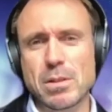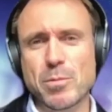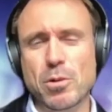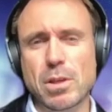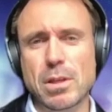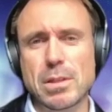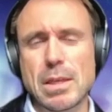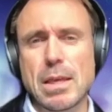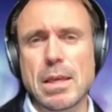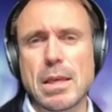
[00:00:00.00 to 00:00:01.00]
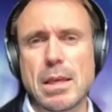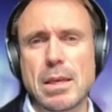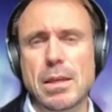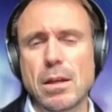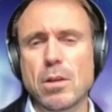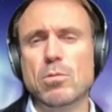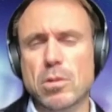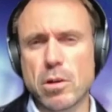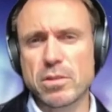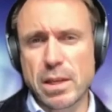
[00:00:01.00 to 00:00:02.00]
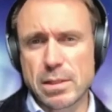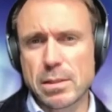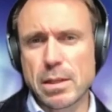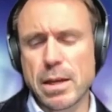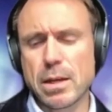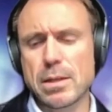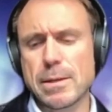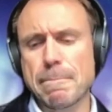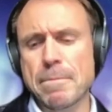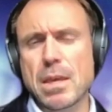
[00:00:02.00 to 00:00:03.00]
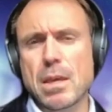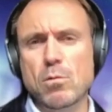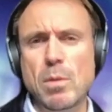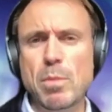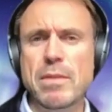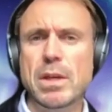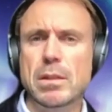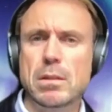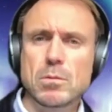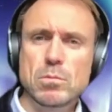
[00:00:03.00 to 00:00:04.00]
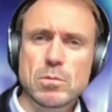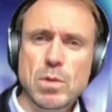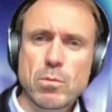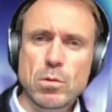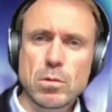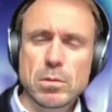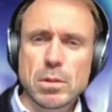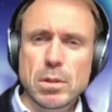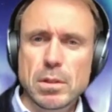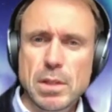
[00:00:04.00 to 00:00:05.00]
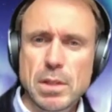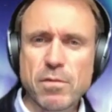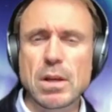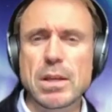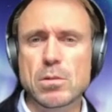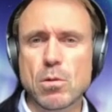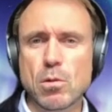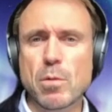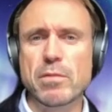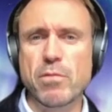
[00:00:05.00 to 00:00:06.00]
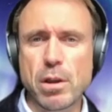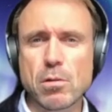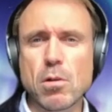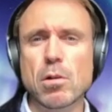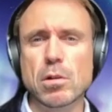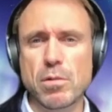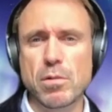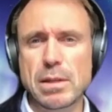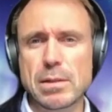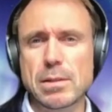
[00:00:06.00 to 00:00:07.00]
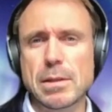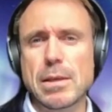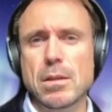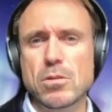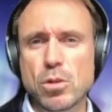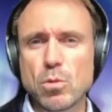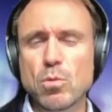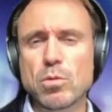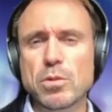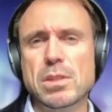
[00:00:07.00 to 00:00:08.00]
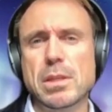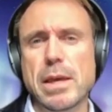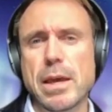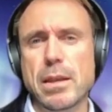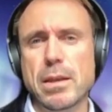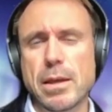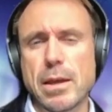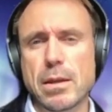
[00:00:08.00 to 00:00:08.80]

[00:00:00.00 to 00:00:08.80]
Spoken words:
market in a local context. And we believe that we will definitely talk about very concrete tools and